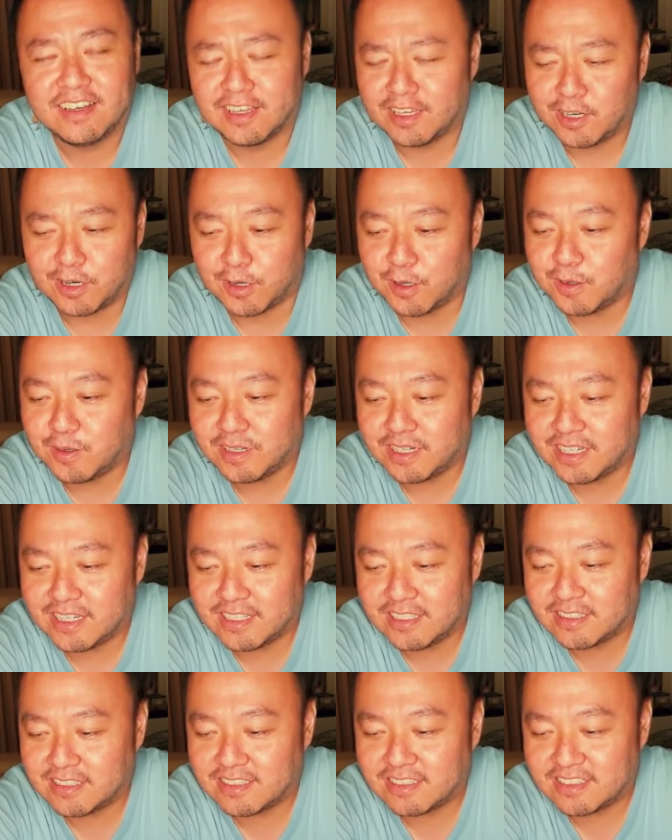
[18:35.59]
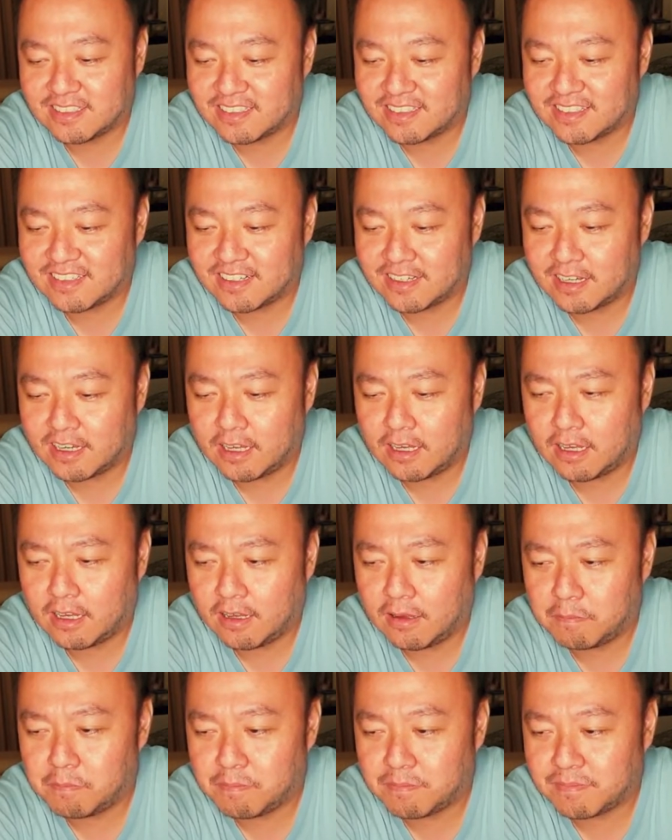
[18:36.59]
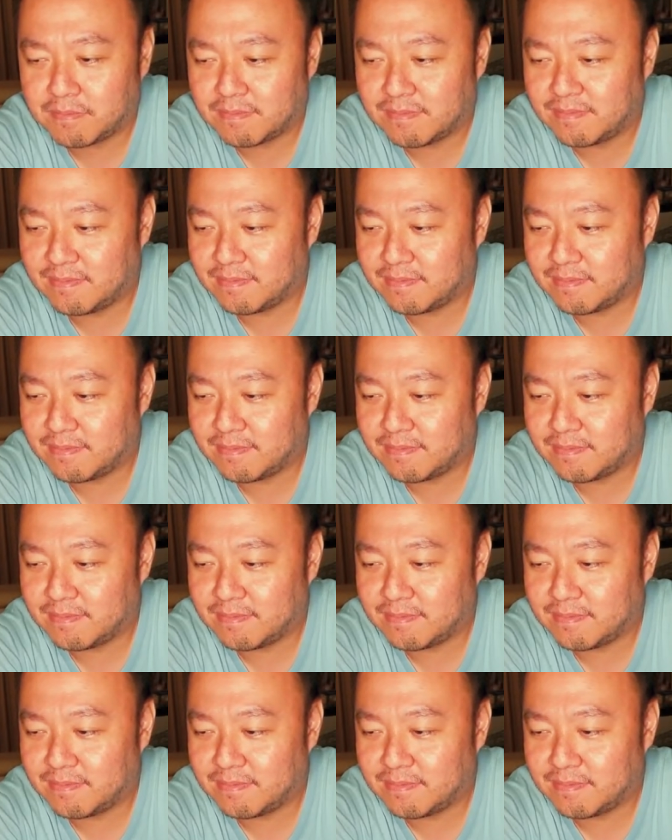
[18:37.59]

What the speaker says: You know, it's and